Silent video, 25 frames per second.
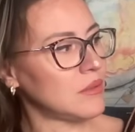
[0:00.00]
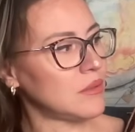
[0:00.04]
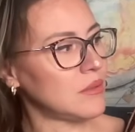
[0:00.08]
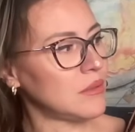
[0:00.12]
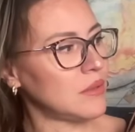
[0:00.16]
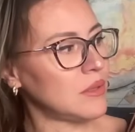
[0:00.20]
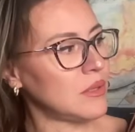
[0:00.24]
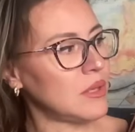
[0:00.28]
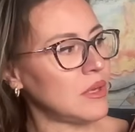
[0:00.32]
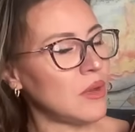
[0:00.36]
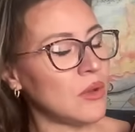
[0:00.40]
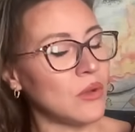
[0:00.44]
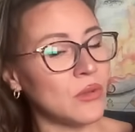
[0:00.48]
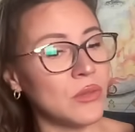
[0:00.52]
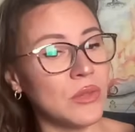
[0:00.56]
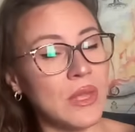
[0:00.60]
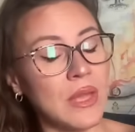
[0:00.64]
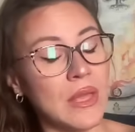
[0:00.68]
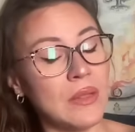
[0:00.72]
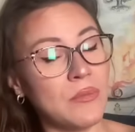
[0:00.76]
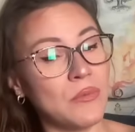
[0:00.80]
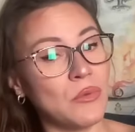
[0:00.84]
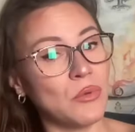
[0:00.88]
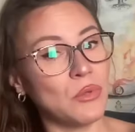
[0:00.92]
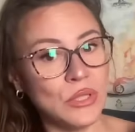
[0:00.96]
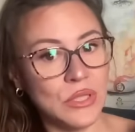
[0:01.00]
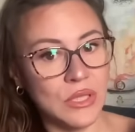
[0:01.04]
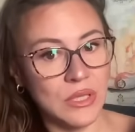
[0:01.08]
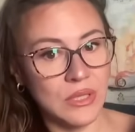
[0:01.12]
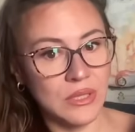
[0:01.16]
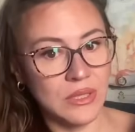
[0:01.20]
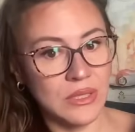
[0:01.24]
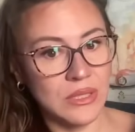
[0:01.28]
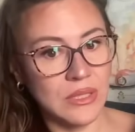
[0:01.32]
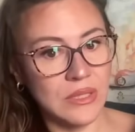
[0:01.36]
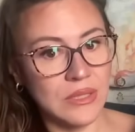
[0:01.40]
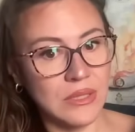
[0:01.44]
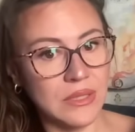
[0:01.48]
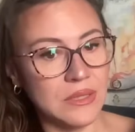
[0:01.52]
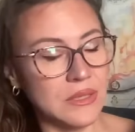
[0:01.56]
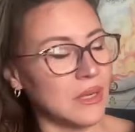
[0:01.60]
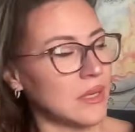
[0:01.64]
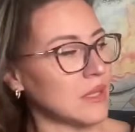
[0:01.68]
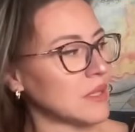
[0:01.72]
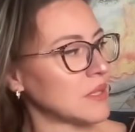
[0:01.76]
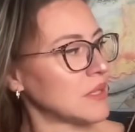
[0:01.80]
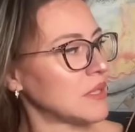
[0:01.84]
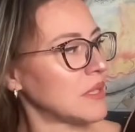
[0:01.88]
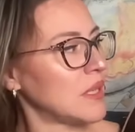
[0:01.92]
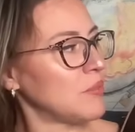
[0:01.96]
then we'll start seeing the
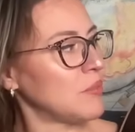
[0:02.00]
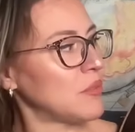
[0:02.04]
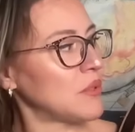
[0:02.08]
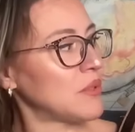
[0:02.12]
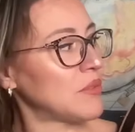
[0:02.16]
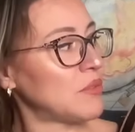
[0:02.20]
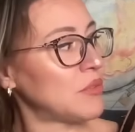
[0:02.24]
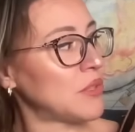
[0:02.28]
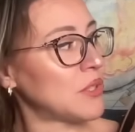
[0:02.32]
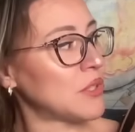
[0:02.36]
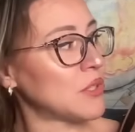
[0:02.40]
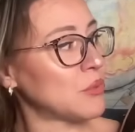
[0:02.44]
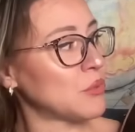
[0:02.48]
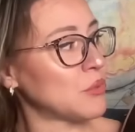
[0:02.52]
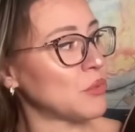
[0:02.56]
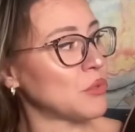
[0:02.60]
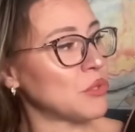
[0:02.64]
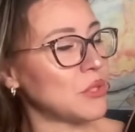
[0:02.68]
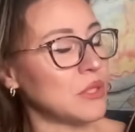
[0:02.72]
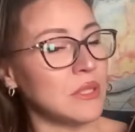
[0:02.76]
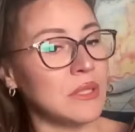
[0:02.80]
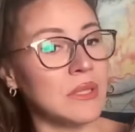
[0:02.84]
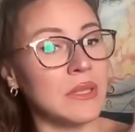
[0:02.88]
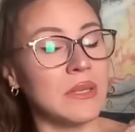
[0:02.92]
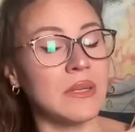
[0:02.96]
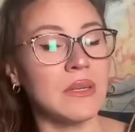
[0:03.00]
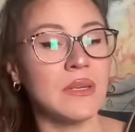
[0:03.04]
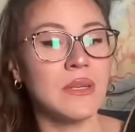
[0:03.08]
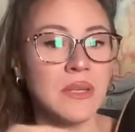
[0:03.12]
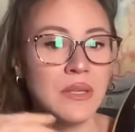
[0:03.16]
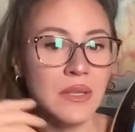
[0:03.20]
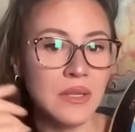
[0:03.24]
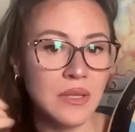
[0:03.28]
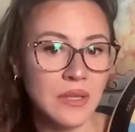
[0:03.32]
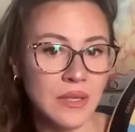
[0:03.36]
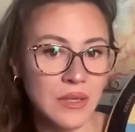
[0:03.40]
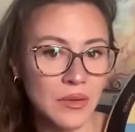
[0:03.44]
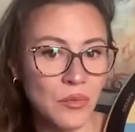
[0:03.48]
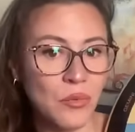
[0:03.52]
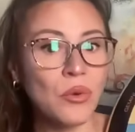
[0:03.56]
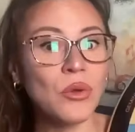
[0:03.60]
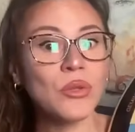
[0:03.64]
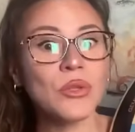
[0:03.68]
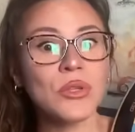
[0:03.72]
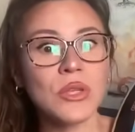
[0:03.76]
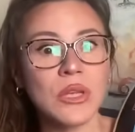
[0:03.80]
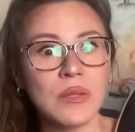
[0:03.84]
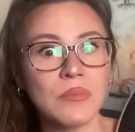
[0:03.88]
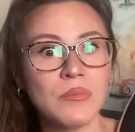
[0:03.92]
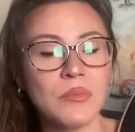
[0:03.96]
dark side. But first we'll see
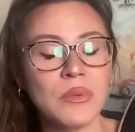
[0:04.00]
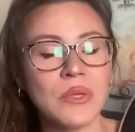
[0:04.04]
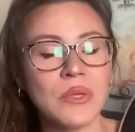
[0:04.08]
what can be